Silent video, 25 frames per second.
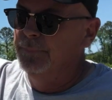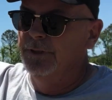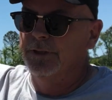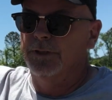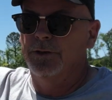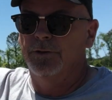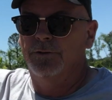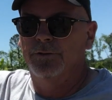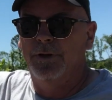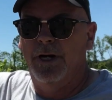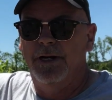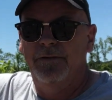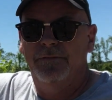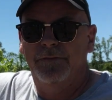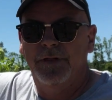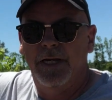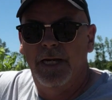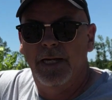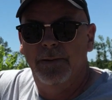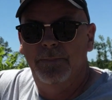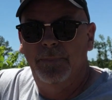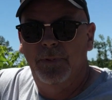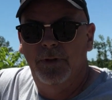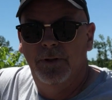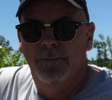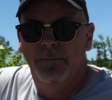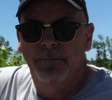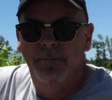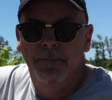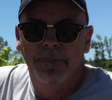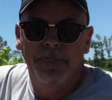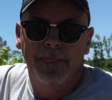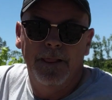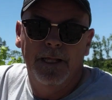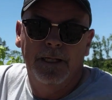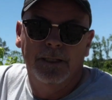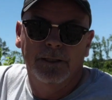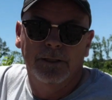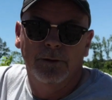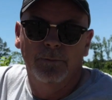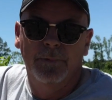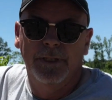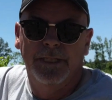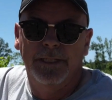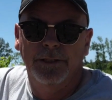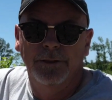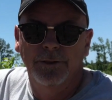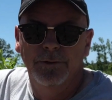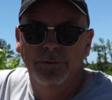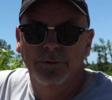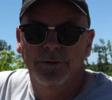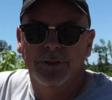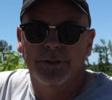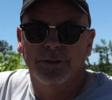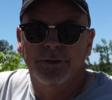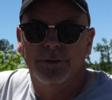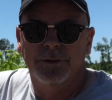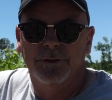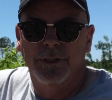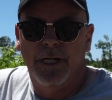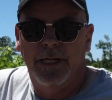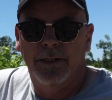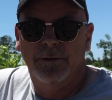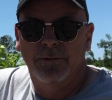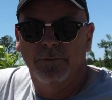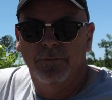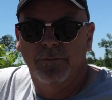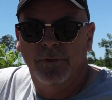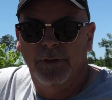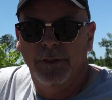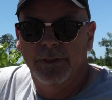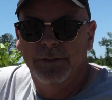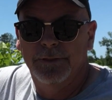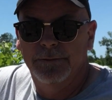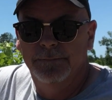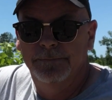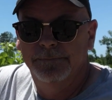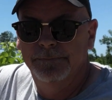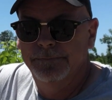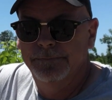put the drive cap on that we can use as a sacrifice.